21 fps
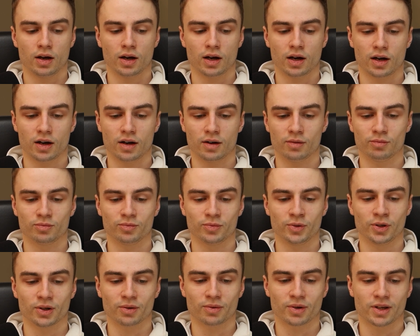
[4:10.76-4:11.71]

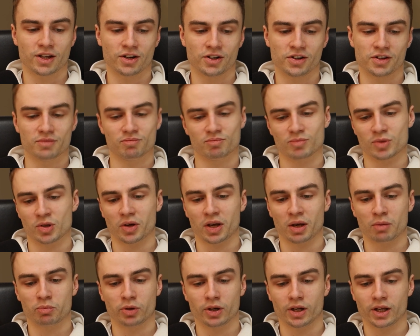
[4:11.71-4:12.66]
Here
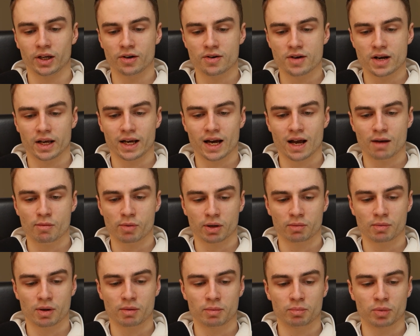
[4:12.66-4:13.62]
looking pretty good. Again, we
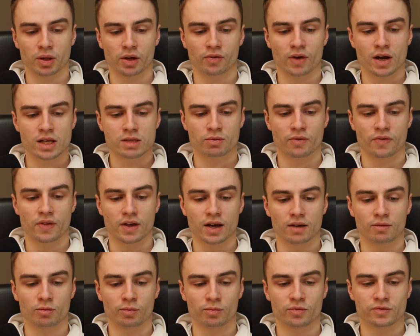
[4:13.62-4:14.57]
can maybe play around with
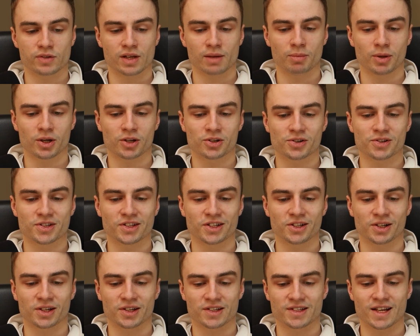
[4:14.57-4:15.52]
the pictures
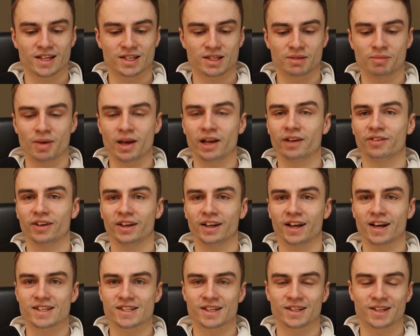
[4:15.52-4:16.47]
here, because that's the main thing
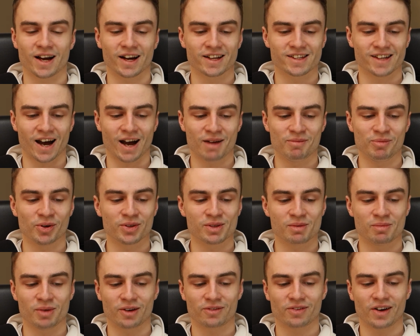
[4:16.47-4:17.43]
that I'm not
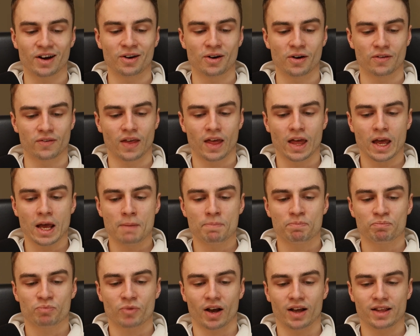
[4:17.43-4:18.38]
a big fan of.
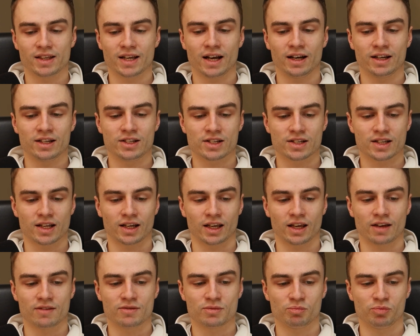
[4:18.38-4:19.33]
And then it just
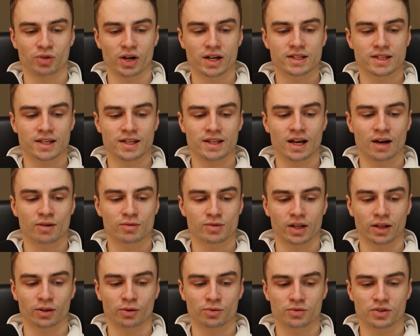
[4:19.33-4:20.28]
breaks it down
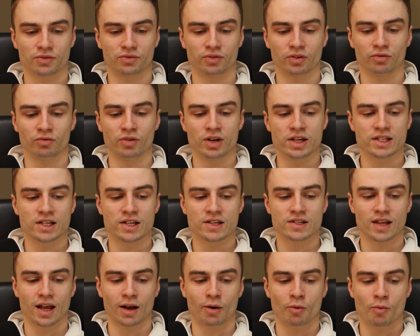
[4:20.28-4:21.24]
to like those different
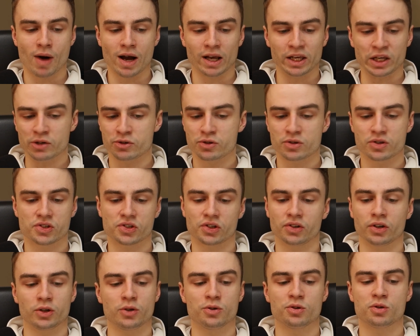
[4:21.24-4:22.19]
reasons, like why you should
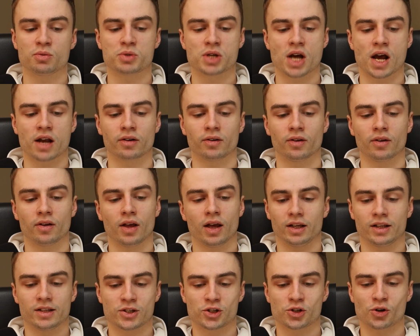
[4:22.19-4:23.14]
start a YouTube channel.
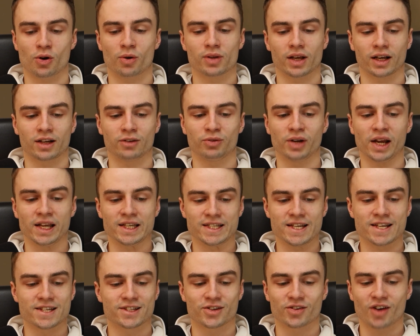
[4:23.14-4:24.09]
It creates
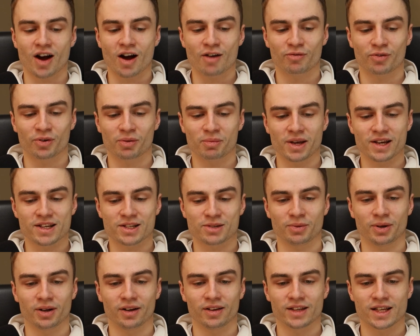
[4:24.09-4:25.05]
this graph for me as
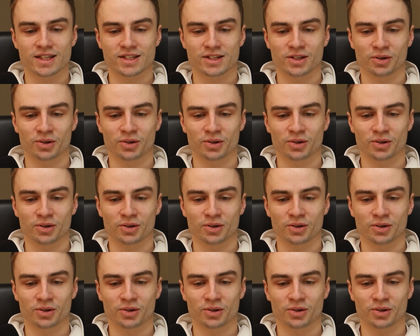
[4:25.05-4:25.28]
well that